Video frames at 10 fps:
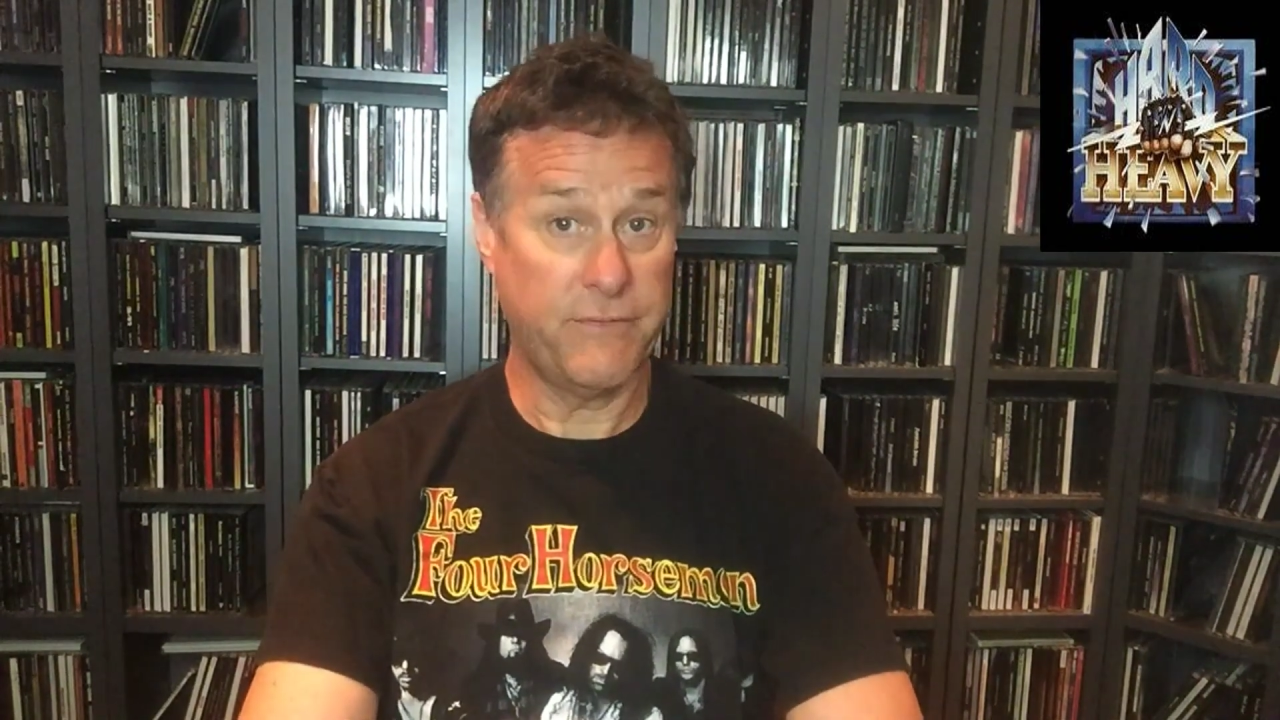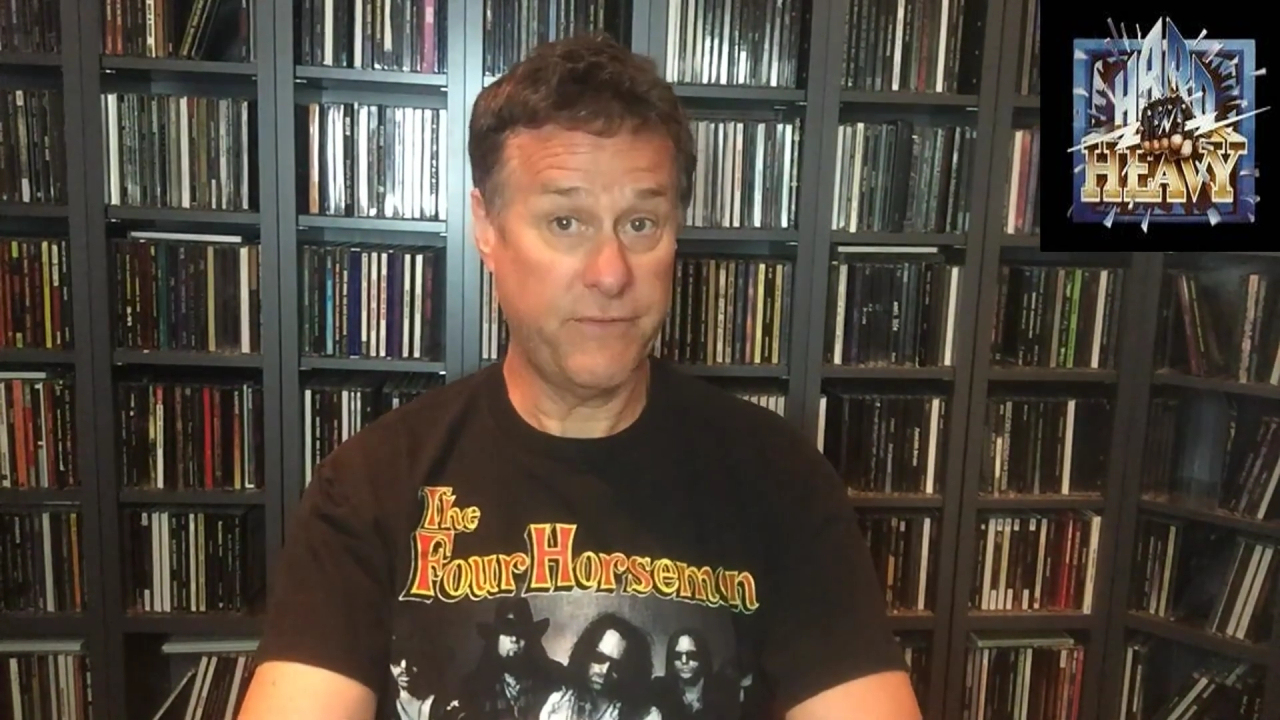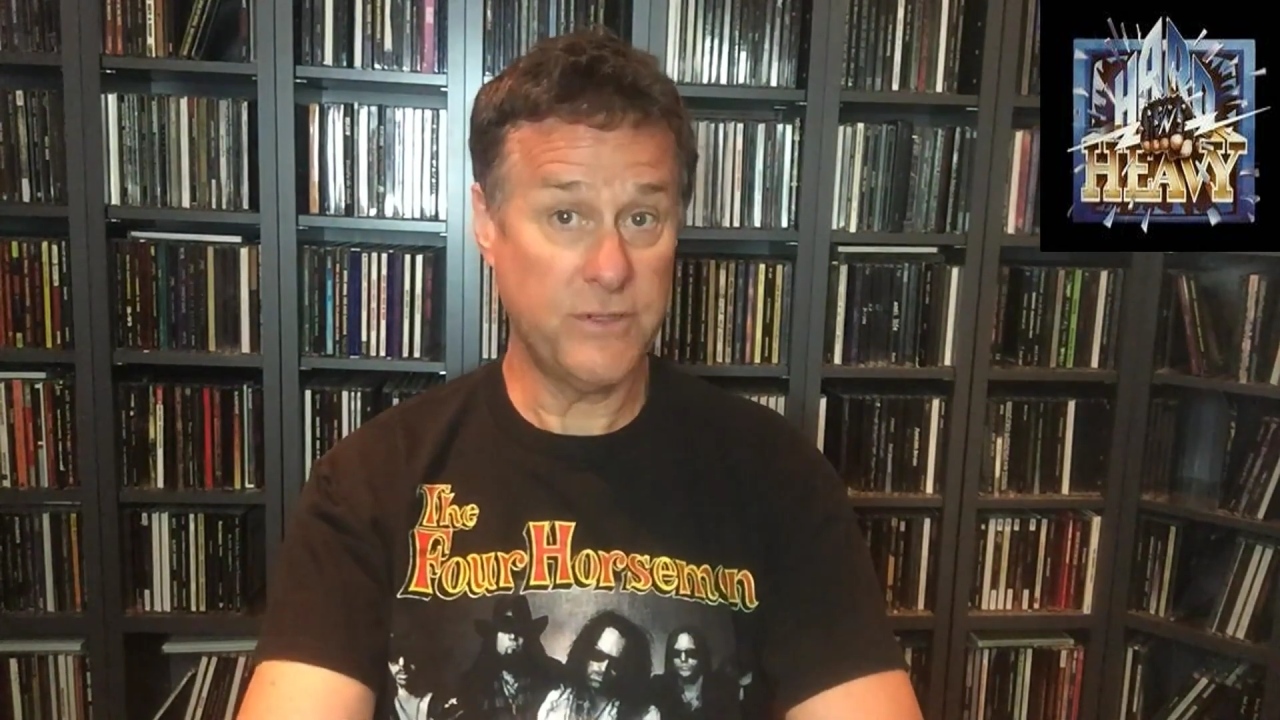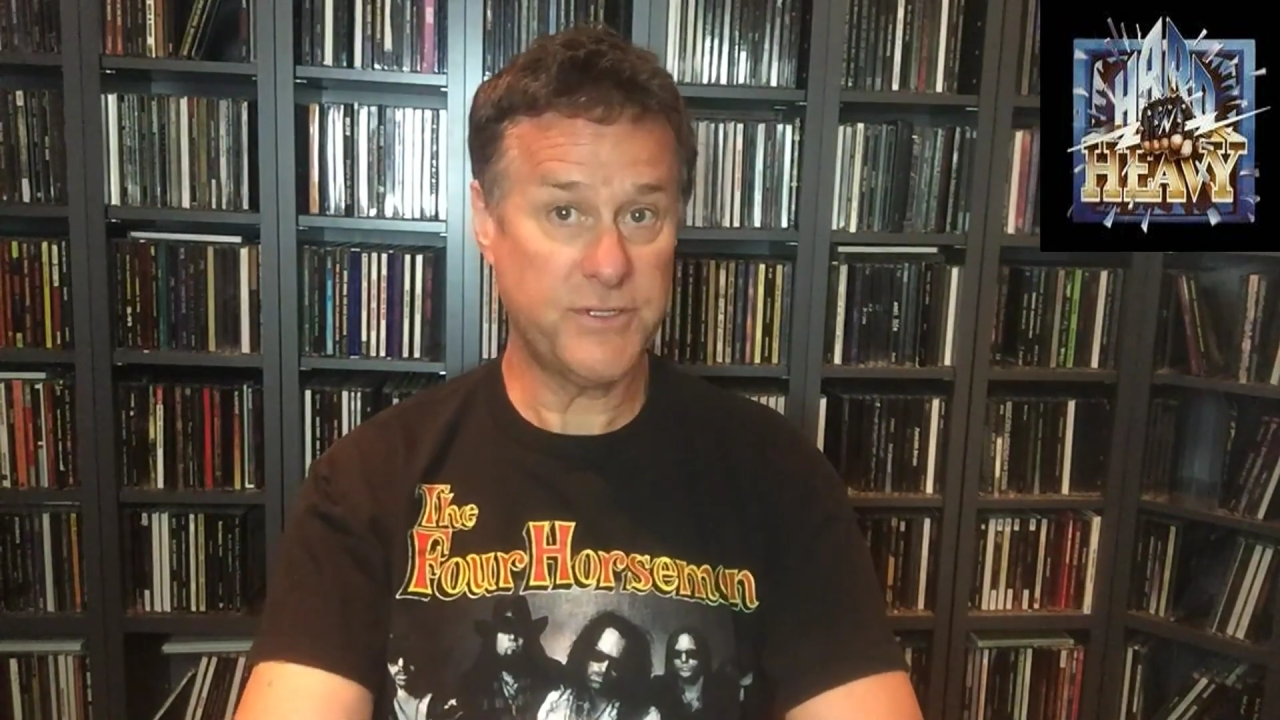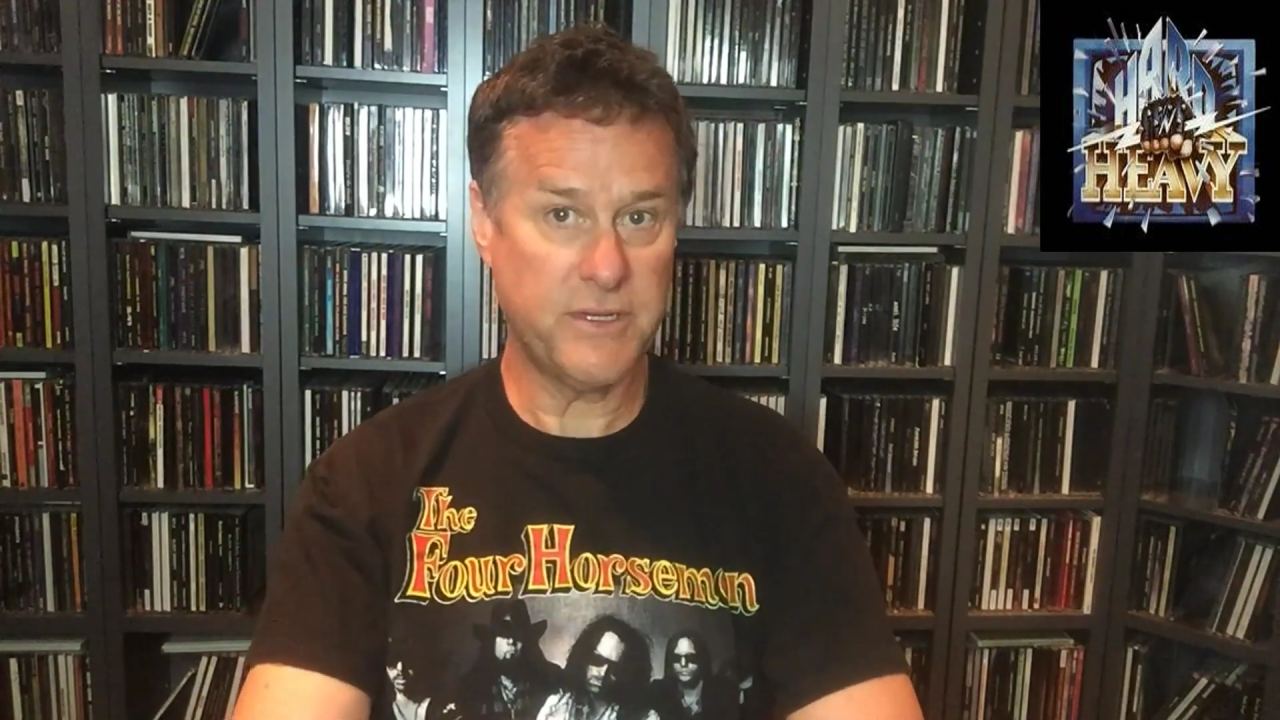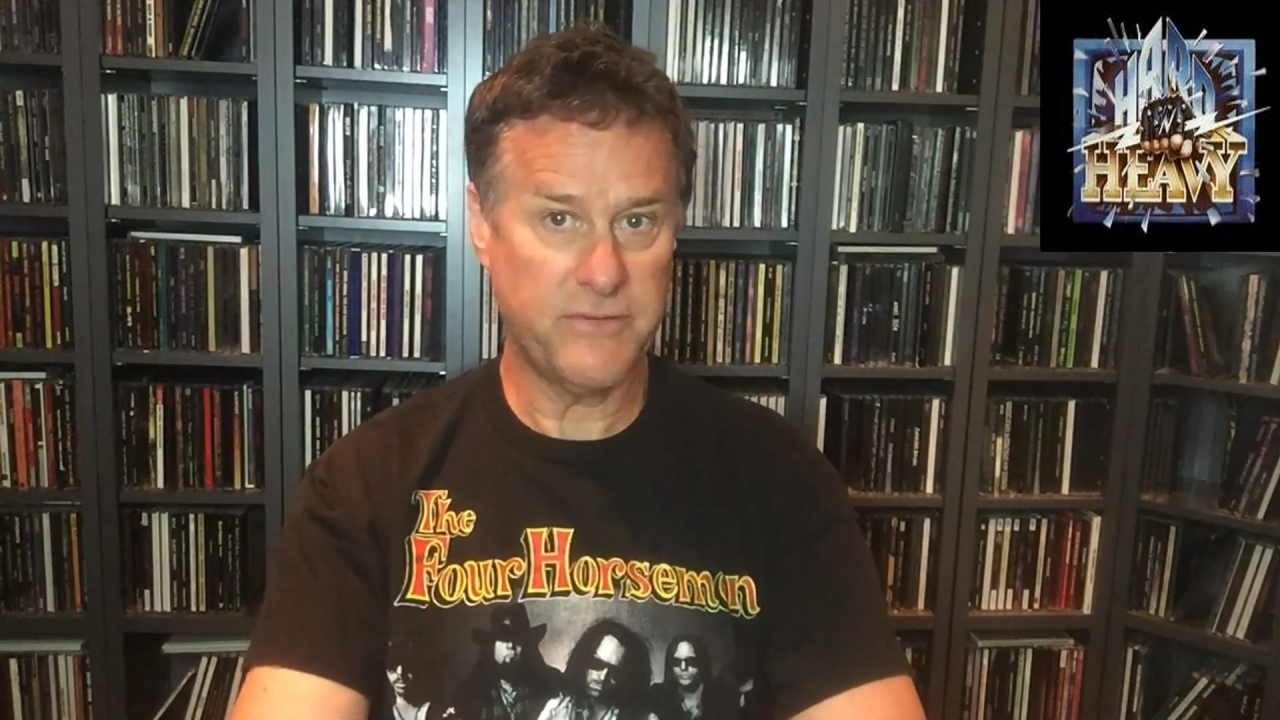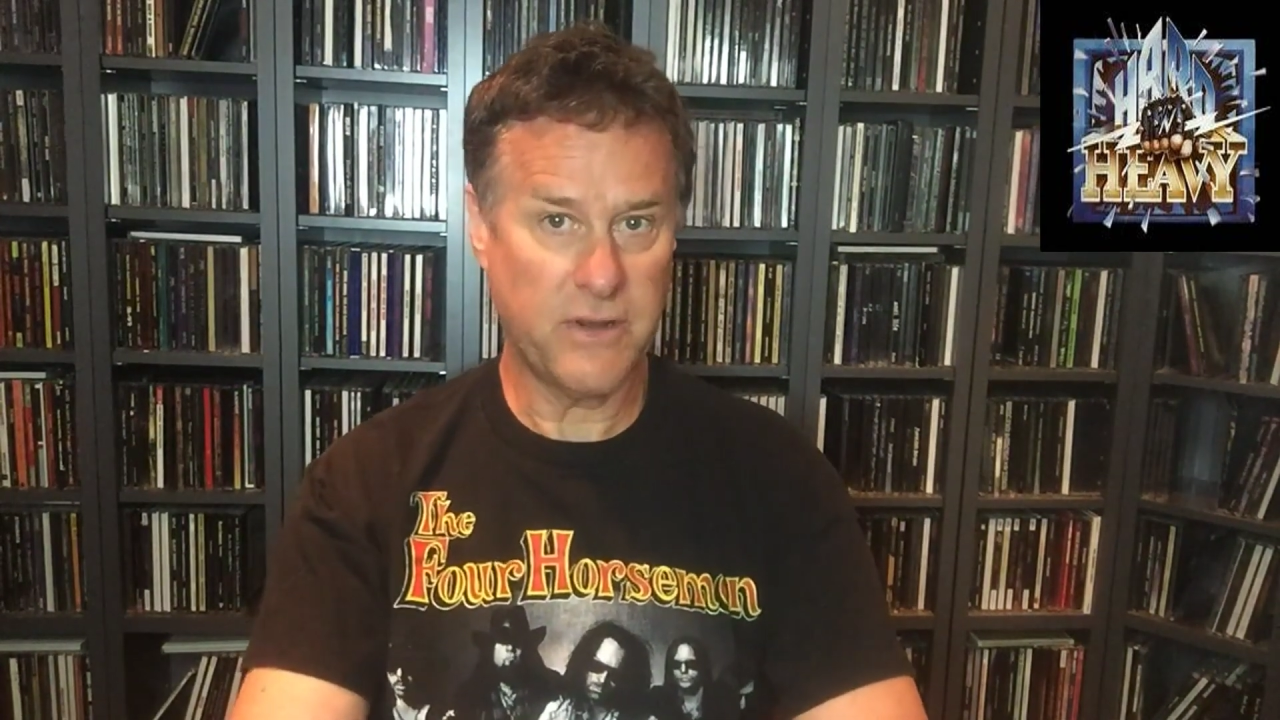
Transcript: first of